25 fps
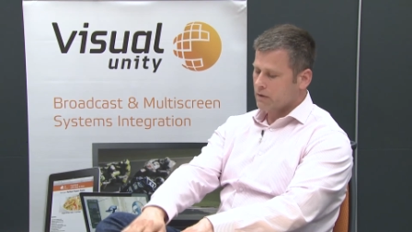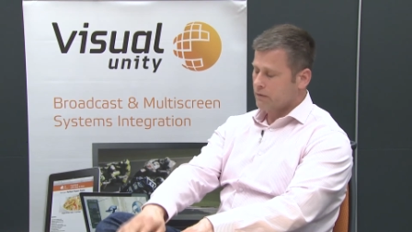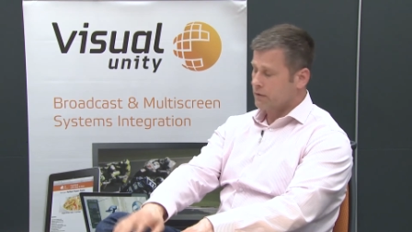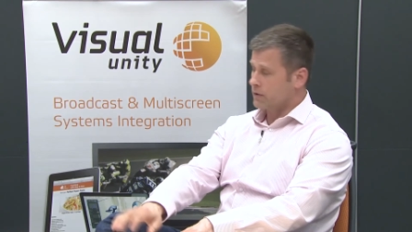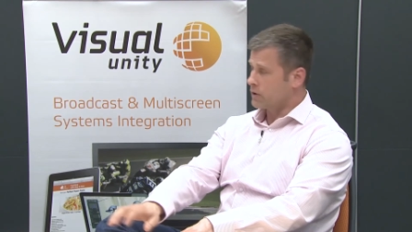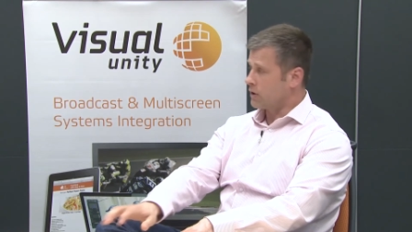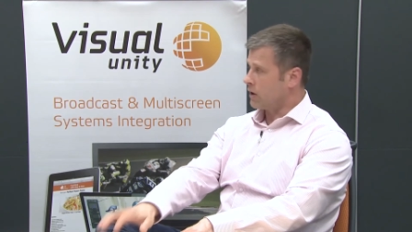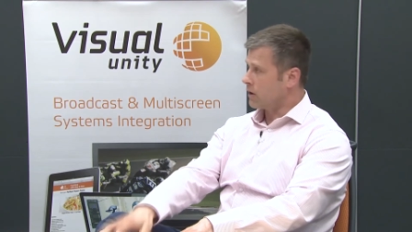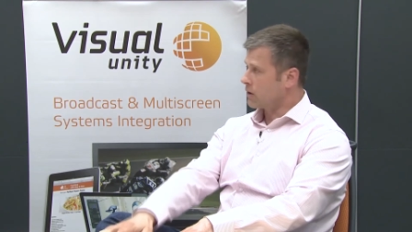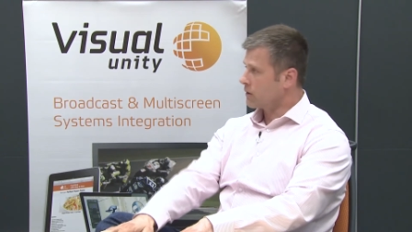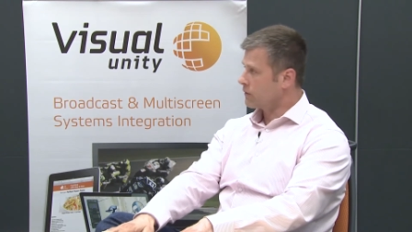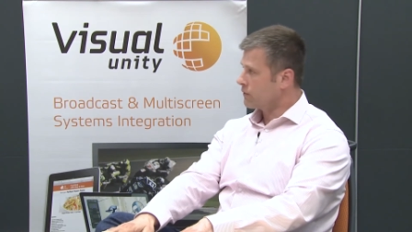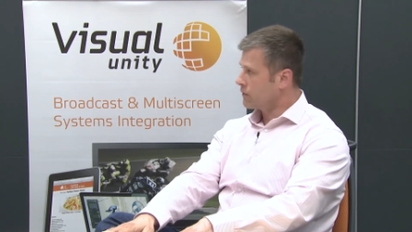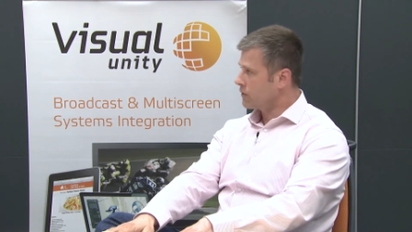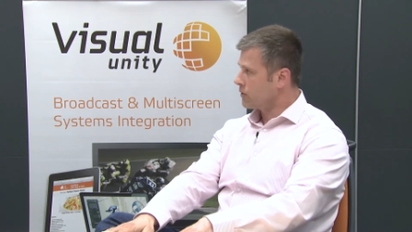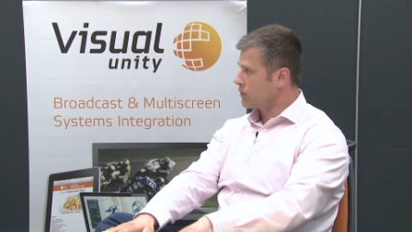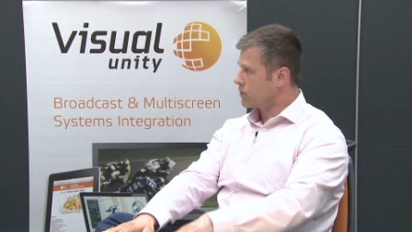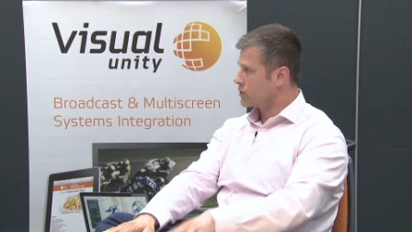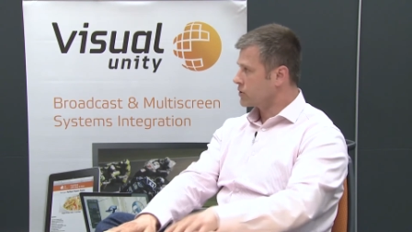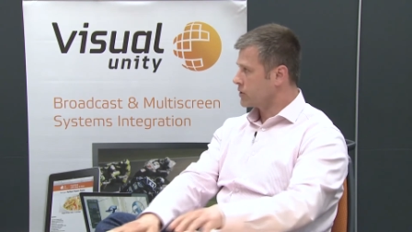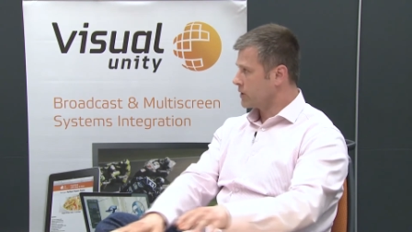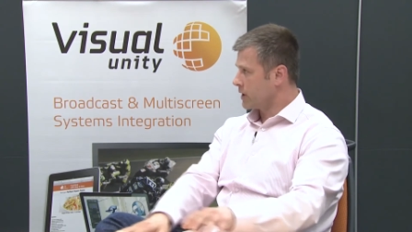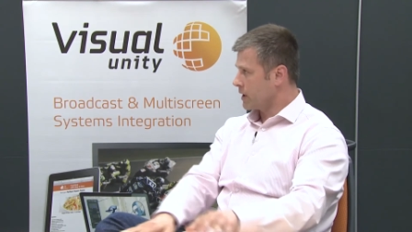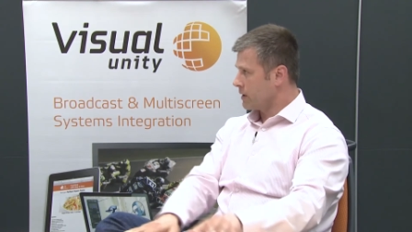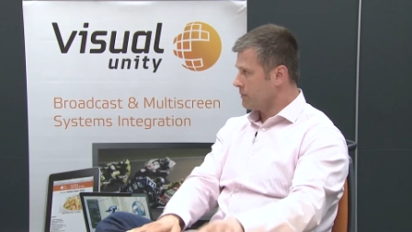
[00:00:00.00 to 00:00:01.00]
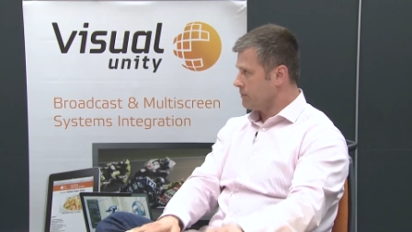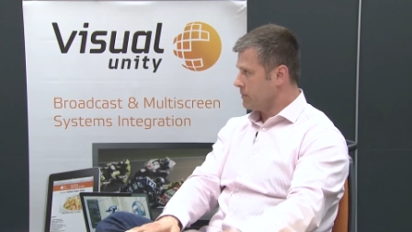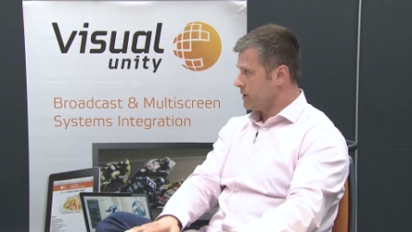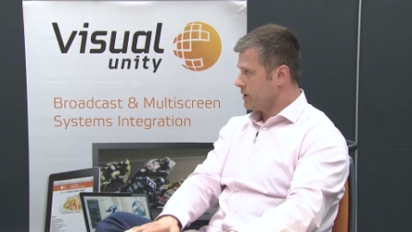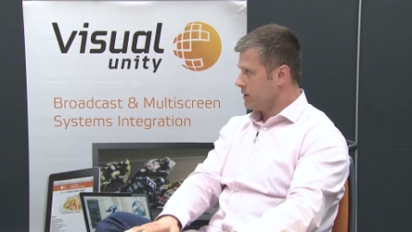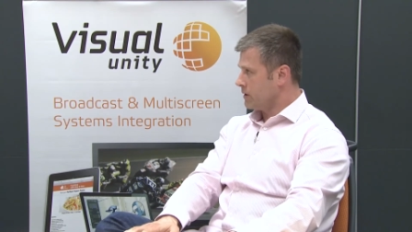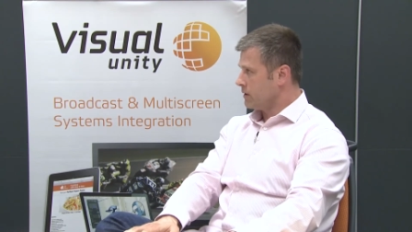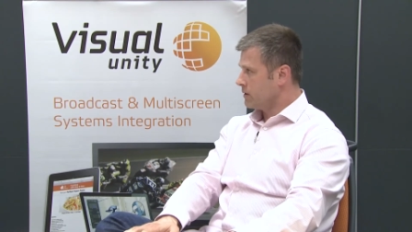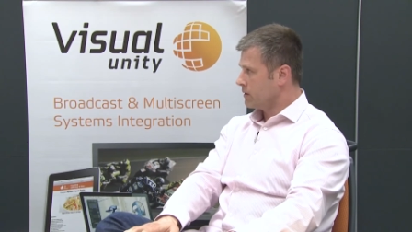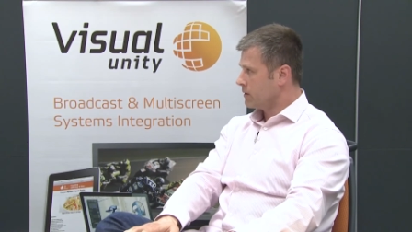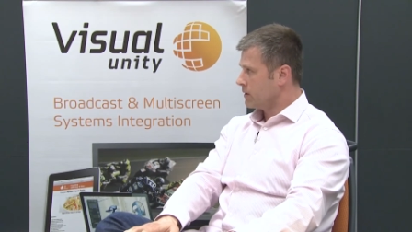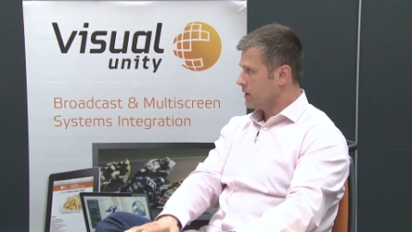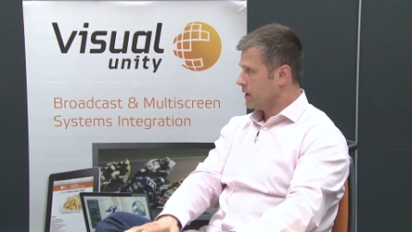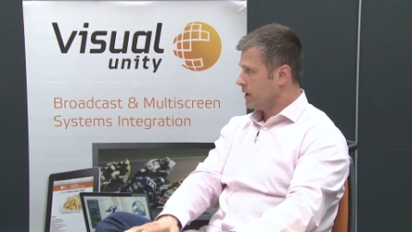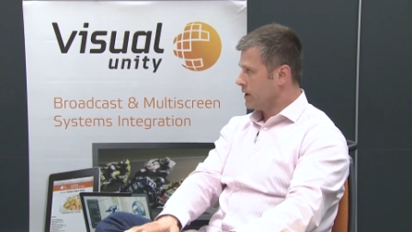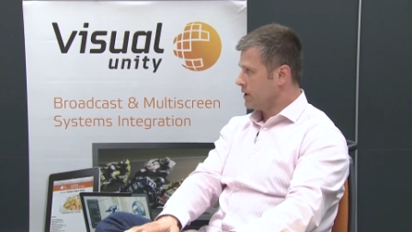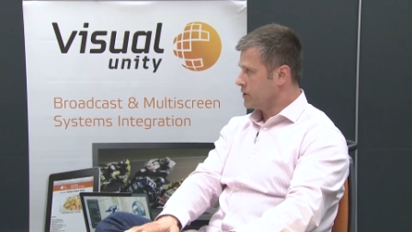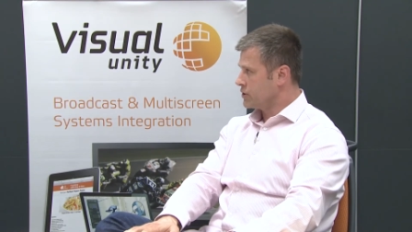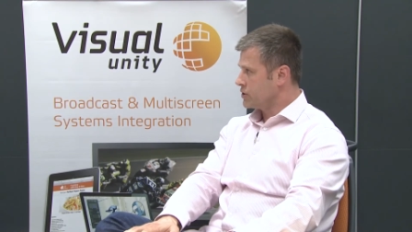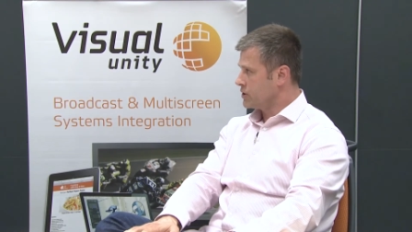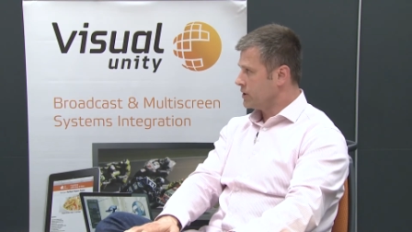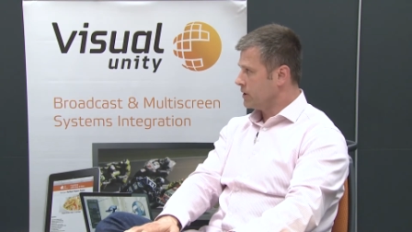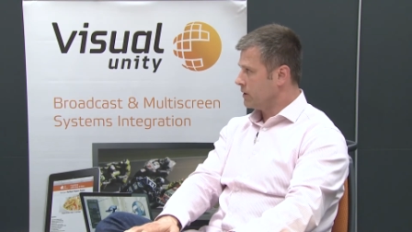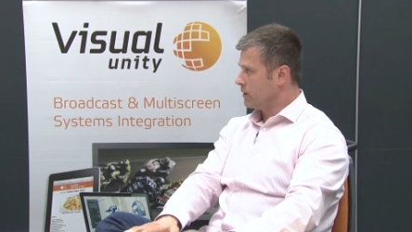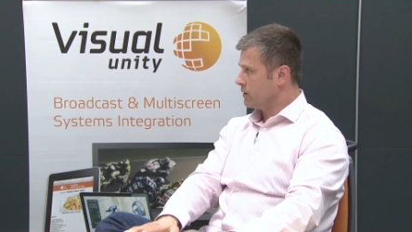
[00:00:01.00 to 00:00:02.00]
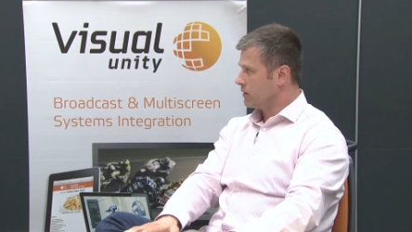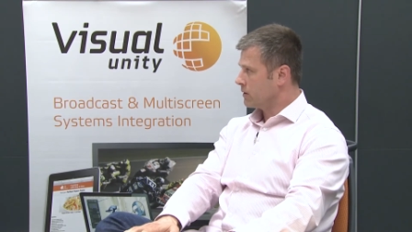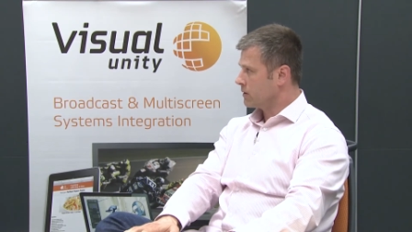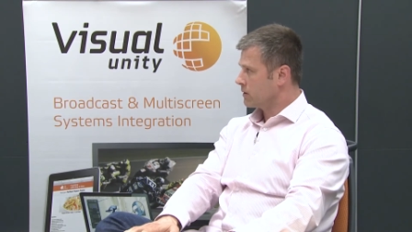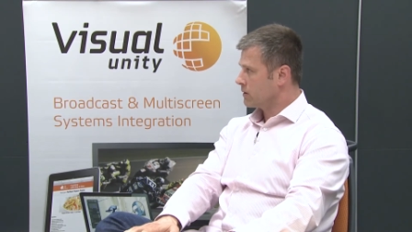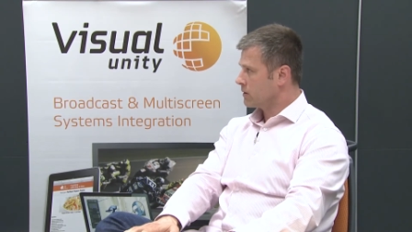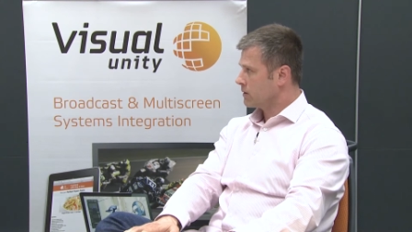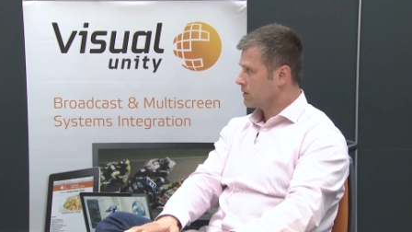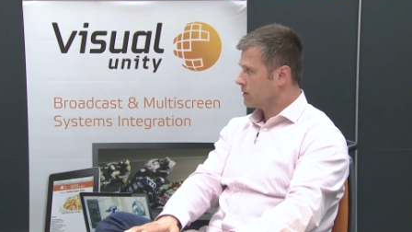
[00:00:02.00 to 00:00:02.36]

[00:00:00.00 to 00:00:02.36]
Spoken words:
a photographer or should I be an engineer,